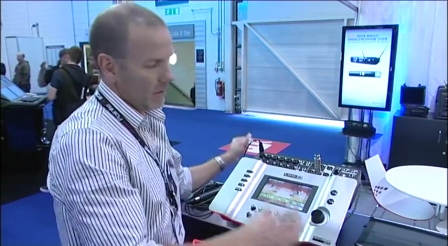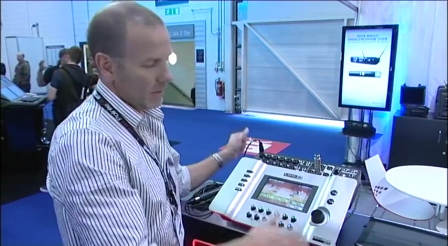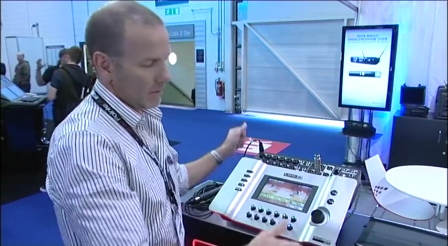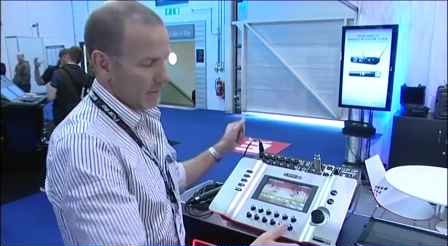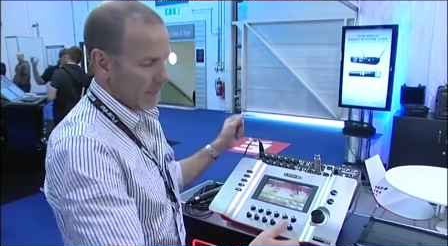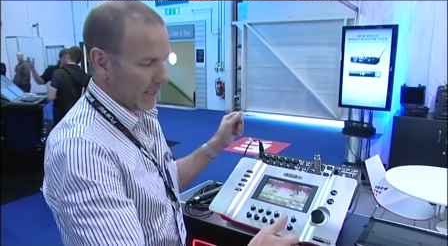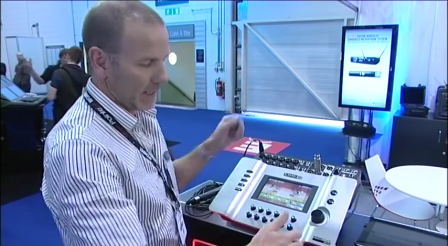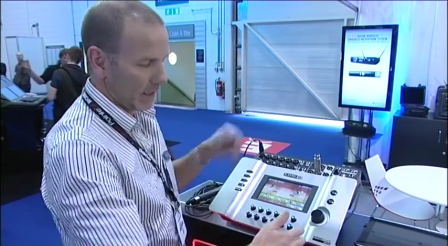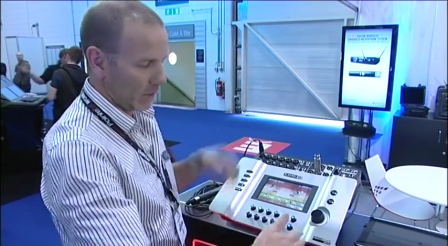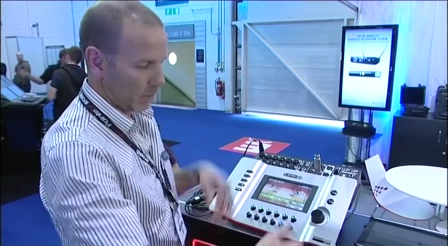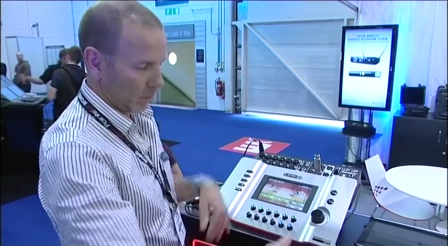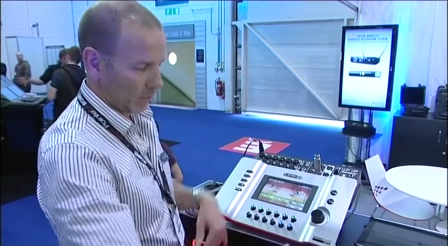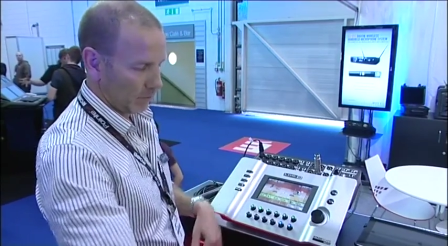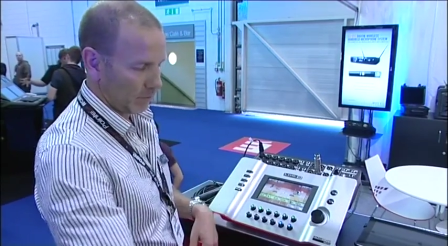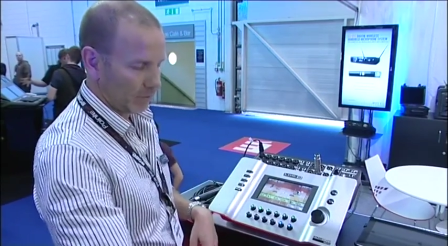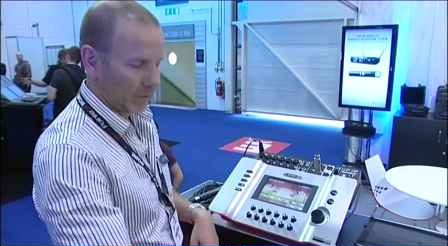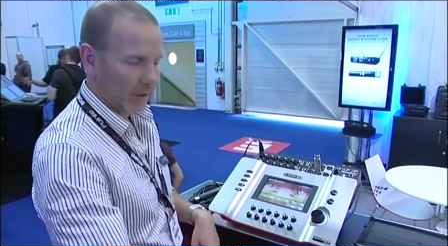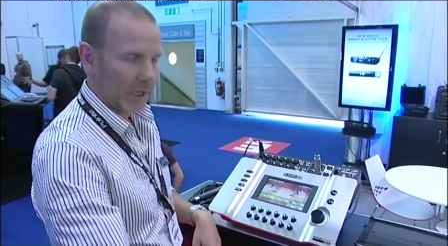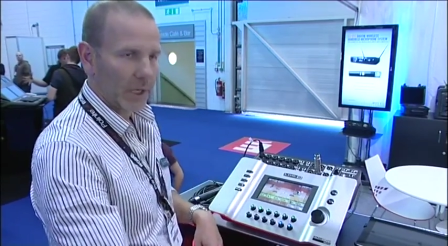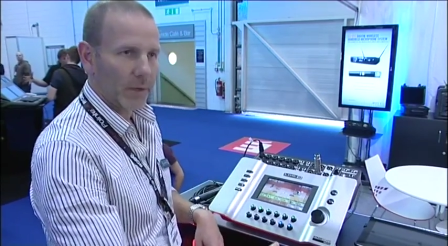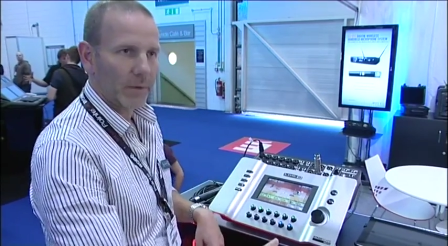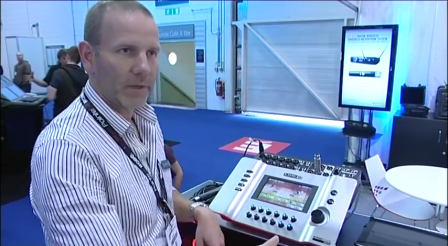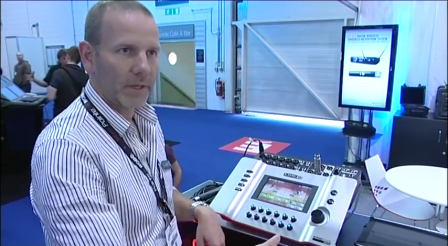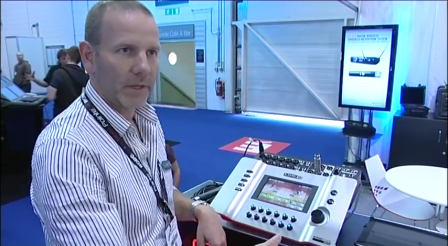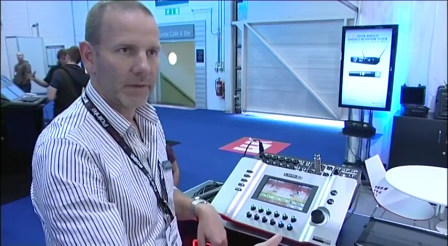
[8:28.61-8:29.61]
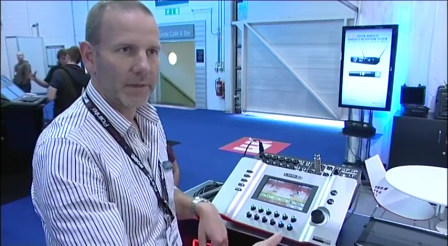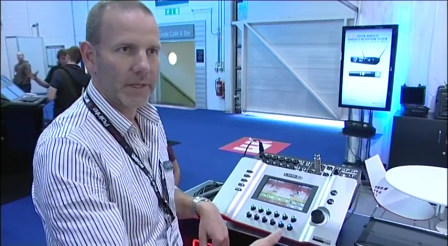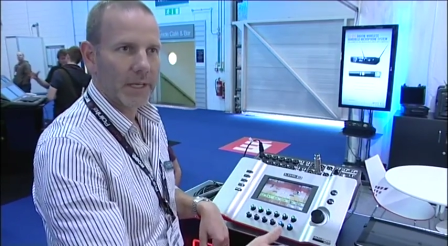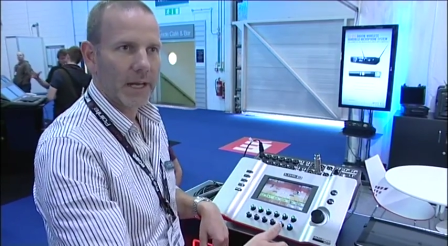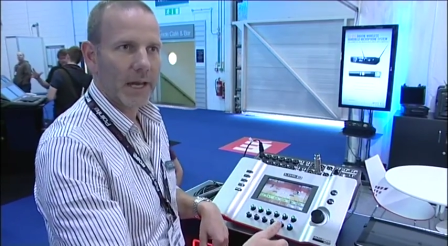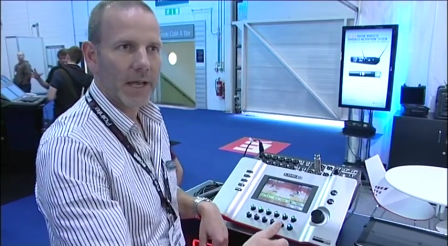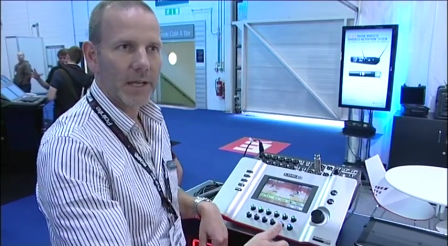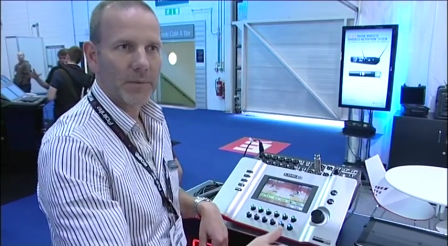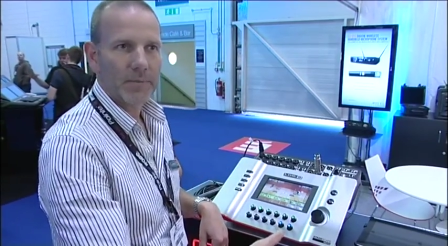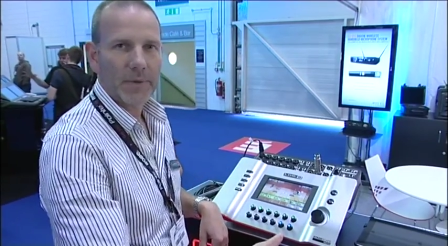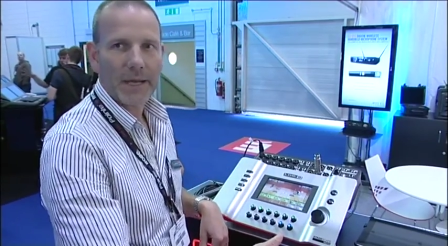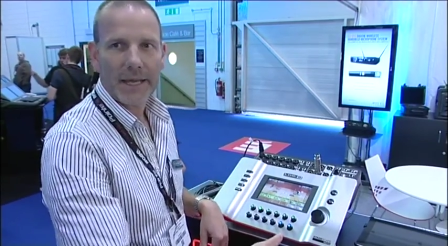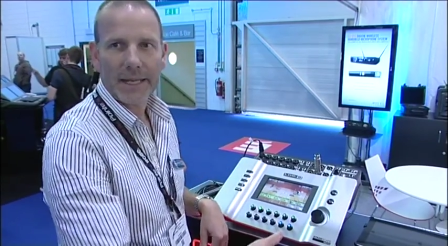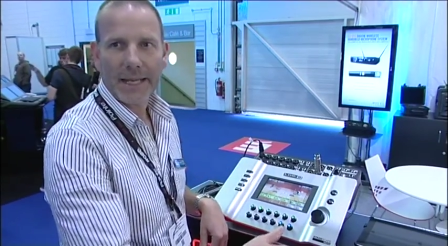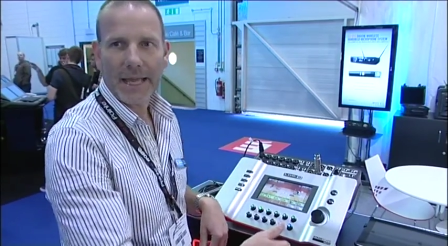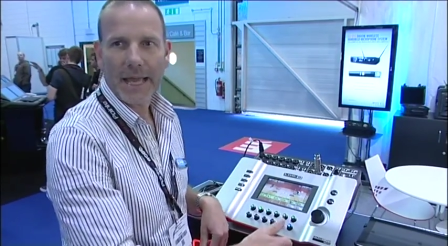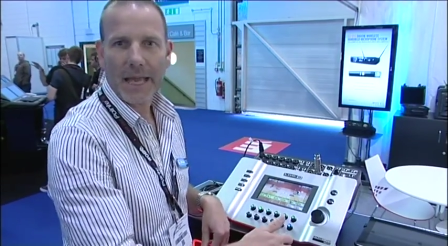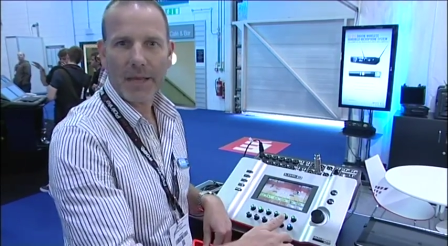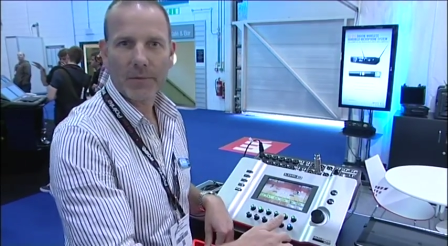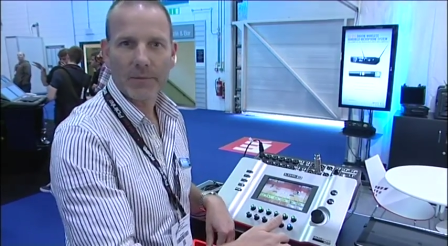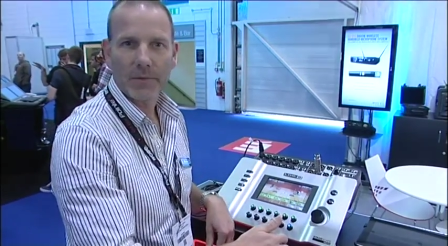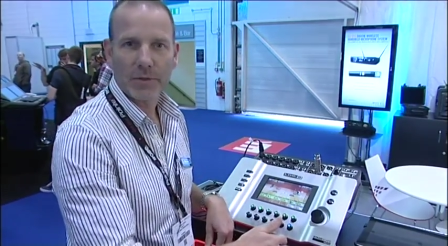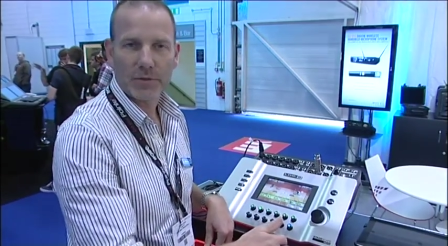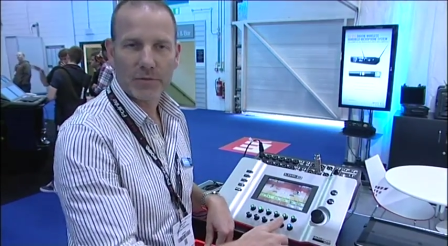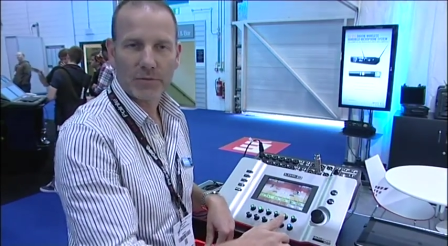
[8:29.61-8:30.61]
then it will follow it on the iPad
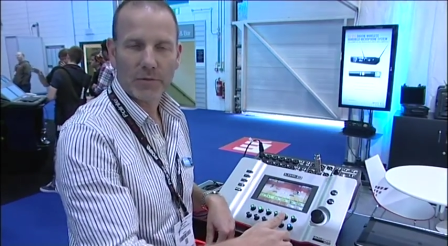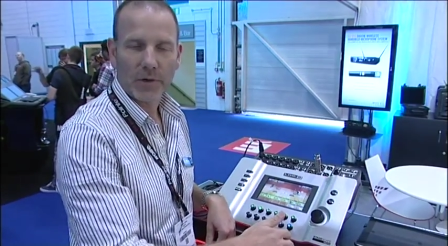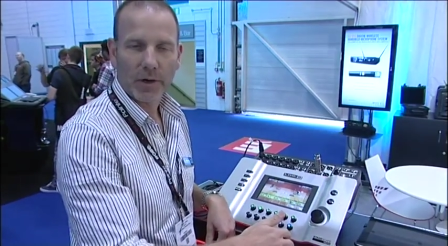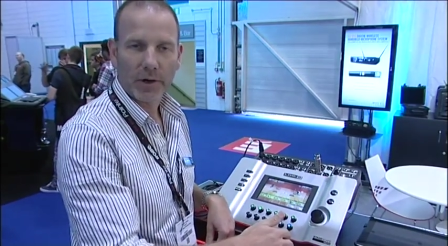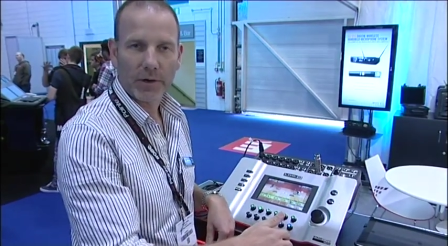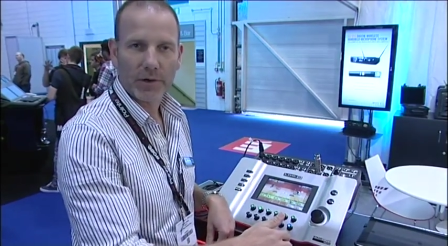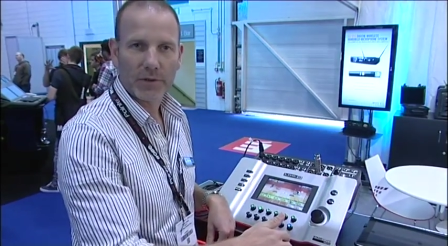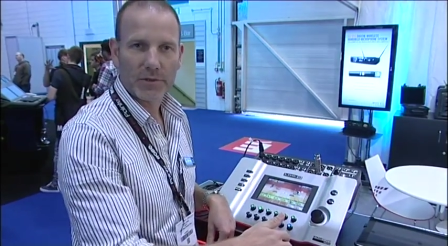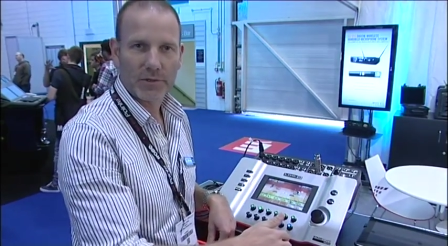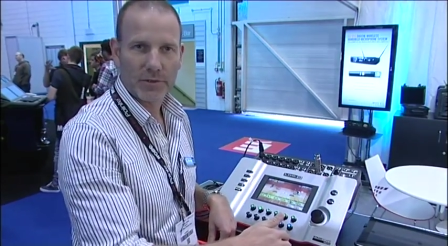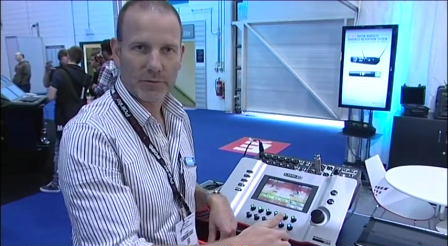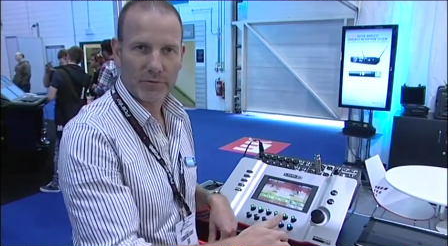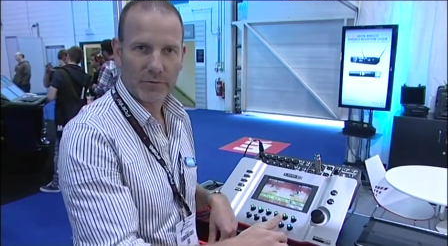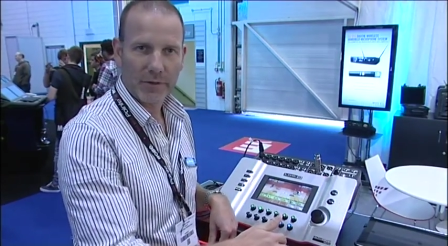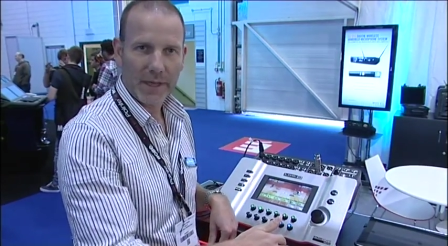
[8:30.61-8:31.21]
app as far as the